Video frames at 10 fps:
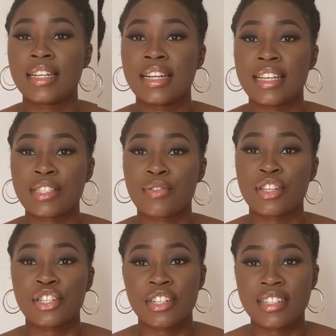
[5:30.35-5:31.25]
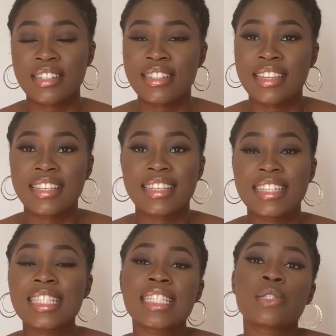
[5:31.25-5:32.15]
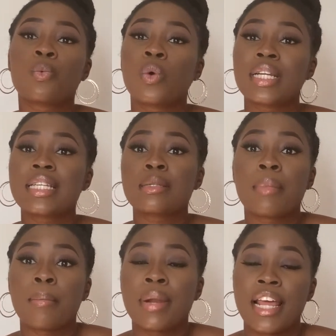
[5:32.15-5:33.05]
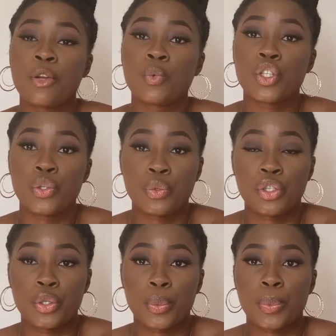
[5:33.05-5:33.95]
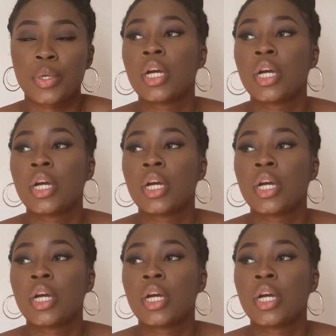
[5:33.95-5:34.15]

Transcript: The last question is, what is my plan with YouTube?